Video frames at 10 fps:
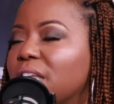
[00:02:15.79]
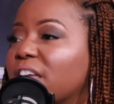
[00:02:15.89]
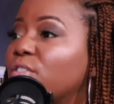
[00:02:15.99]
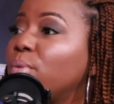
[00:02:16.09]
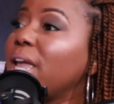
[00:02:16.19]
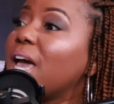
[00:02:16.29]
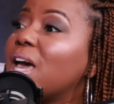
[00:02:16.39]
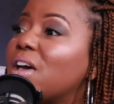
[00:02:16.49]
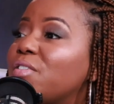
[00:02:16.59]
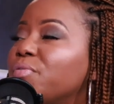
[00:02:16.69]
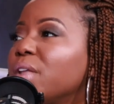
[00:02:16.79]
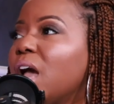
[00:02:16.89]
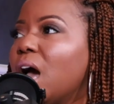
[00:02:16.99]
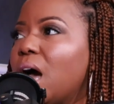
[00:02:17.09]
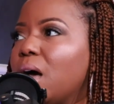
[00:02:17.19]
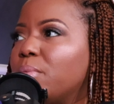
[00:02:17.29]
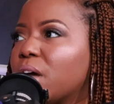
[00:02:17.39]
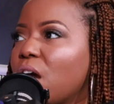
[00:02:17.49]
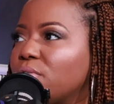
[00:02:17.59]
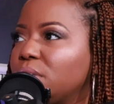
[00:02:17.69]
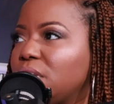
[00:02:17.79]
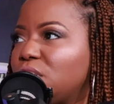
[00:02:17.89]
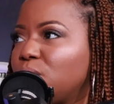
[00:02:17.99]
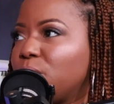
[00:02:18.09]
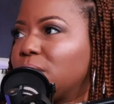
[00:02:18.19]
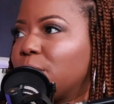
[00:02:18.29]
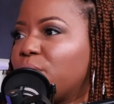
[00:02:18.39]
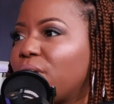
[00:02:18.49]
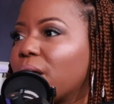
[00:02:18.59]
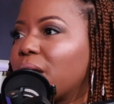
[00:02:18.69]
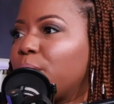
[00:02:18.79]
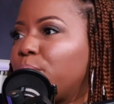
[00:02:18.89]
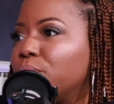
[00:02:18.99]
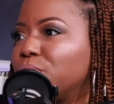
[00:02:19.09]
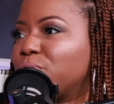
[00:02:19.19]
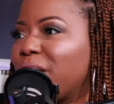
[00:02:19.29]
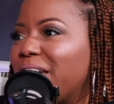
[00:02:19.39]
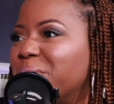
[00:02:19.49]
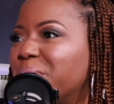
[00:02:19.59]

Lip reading: Like, if we have a conversation with some of our couples, right?